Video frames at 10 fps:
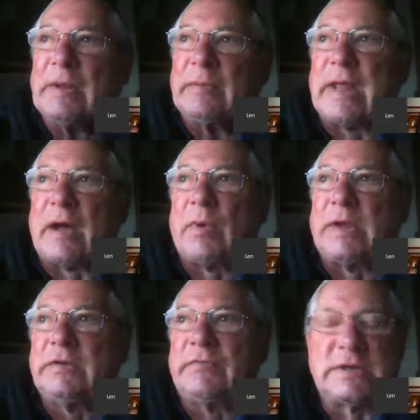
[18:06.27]
That way,
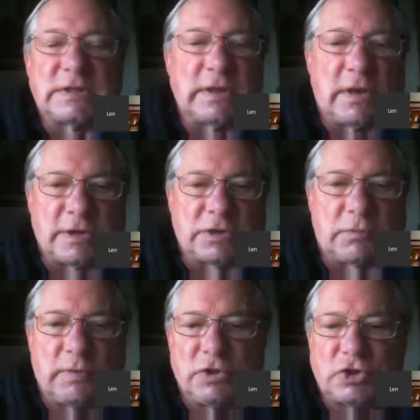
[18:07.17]
you've easily got a
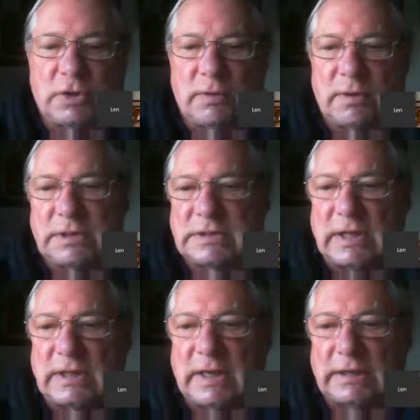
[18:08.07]
screen share and things
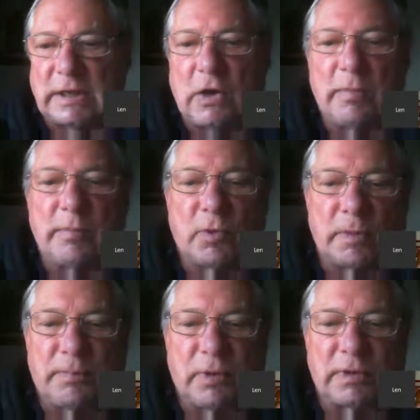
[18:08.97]
like that to go.
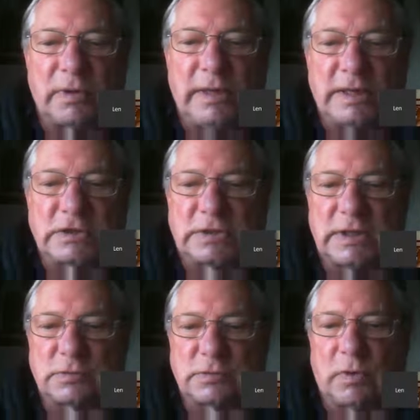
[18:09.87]
More importantly,
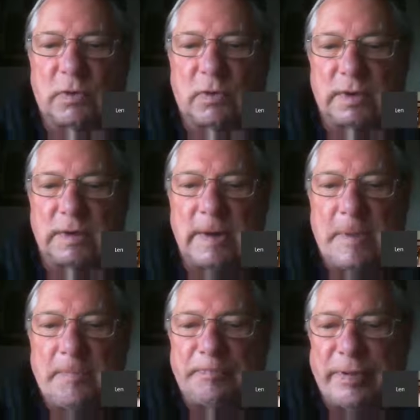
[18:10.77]
it's recorded.
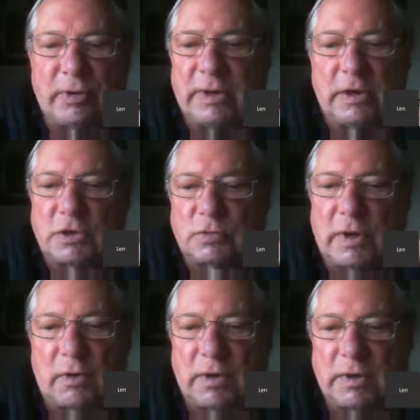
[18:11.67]
Period. It's
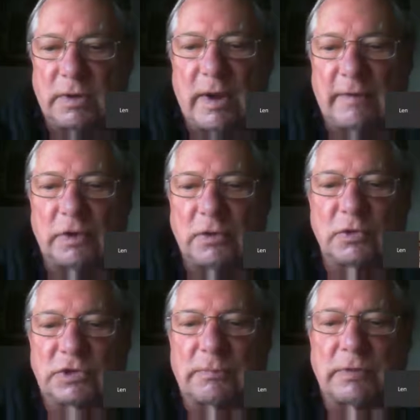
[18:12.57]
recorded. You have to
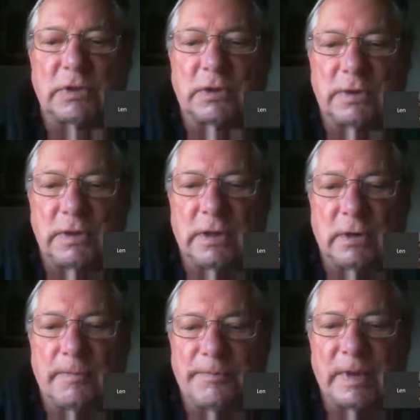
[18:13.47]
do something, you
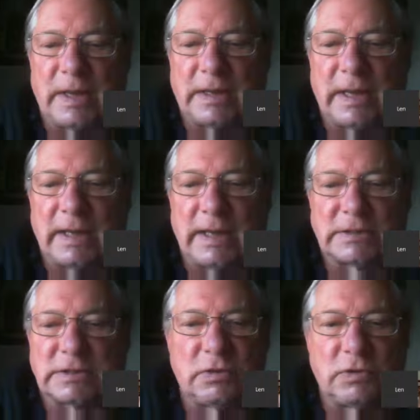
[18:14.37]
know, and then
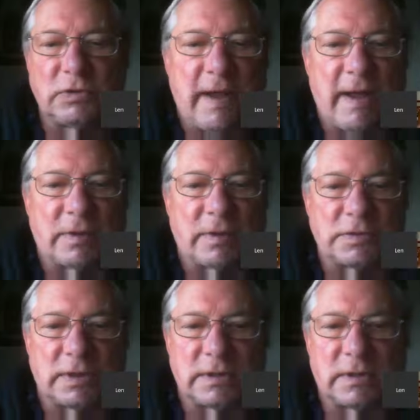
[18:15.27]
so you have
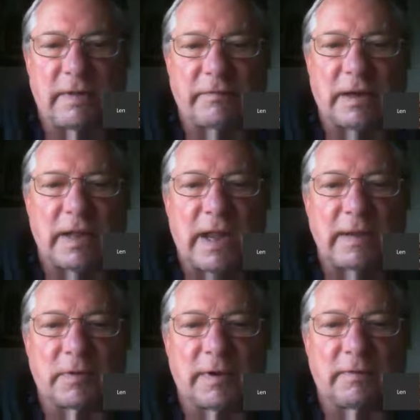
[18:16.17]
those. And, you know, I've got a
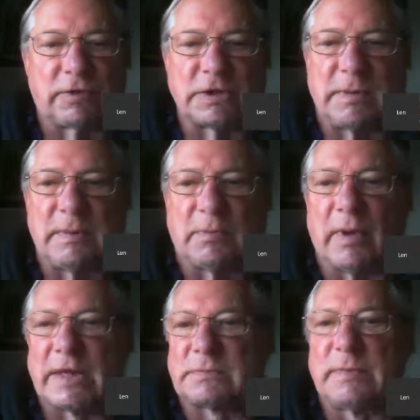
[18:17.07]
library of things. People
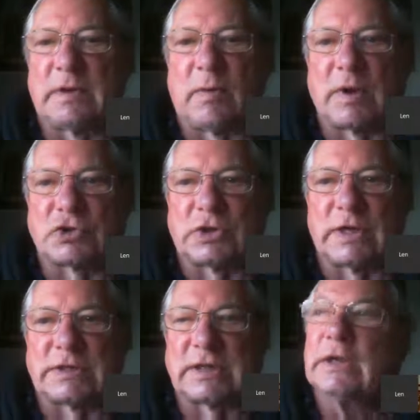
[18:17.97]
ask me a question, and
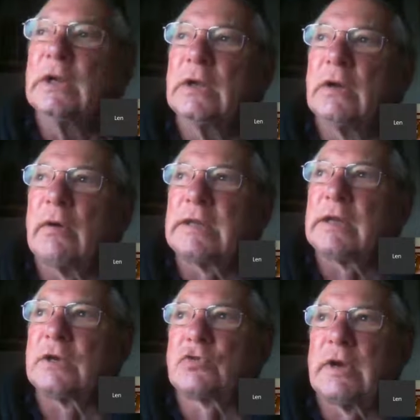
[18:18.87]
I say, well, I
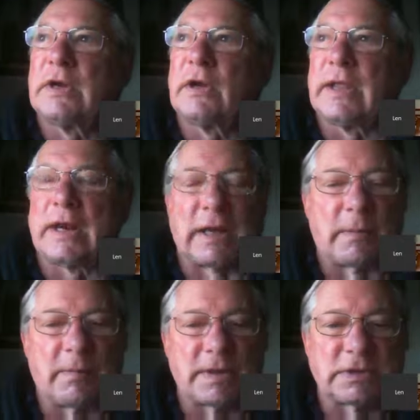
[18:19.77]
did the training on that a
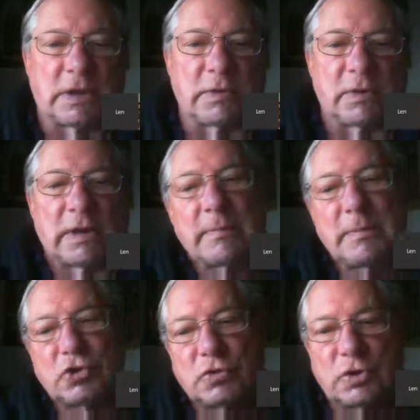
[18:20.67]
couple months ago. Here, let me
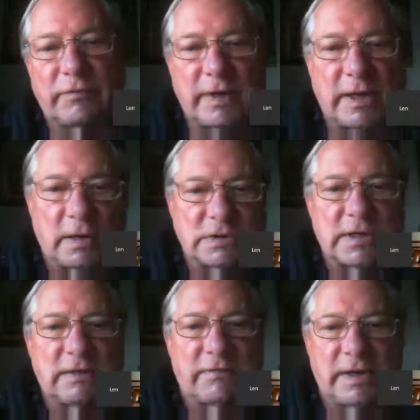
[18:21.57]
shoot you a video.
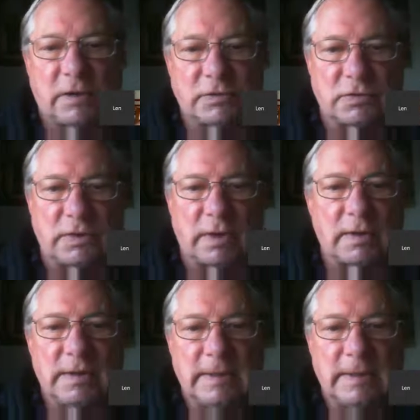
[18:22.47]
Send the video to you.